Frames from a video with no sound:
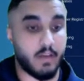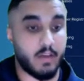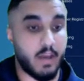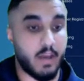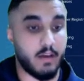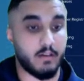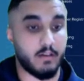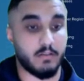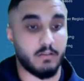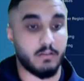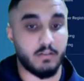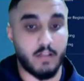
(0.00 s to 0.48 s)

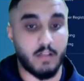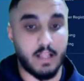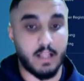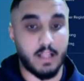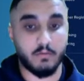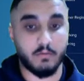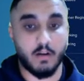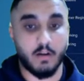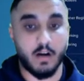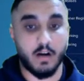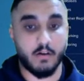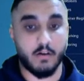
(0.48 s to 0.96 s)
Yeah, so
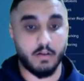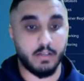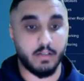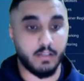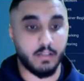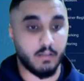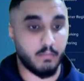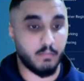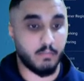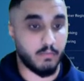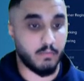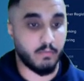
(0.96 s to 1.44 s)
that's what I already
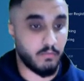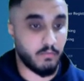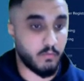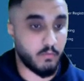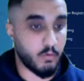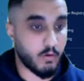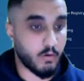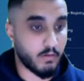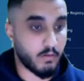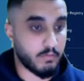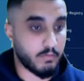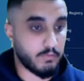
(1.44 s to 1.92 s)
did
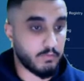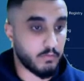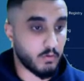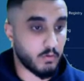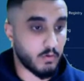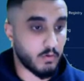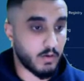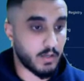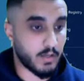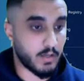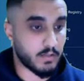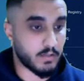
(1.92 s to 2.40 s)
before
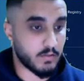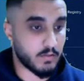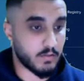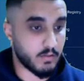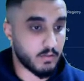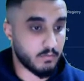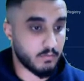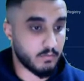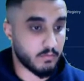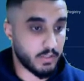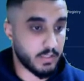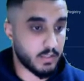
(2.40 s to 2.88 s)
for us
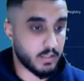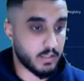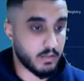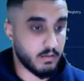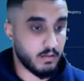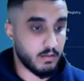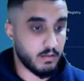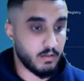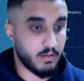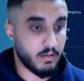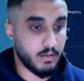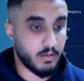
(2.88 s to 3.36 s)
over here.